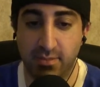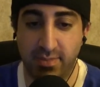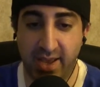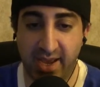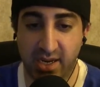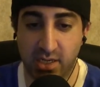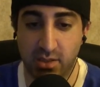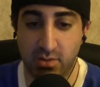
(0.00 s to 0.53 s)

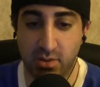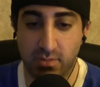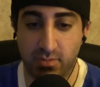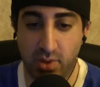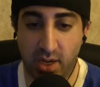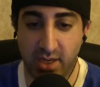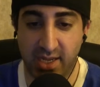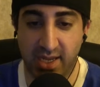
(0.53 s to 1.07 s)
backed
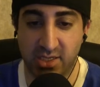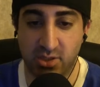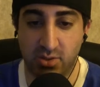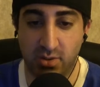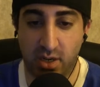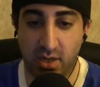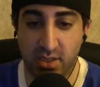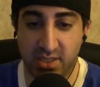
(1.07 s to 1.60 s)

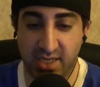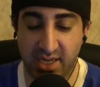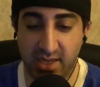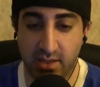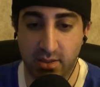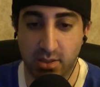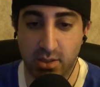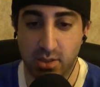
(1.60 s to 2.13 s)
broadcaster
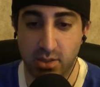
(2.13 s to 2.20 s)
RT.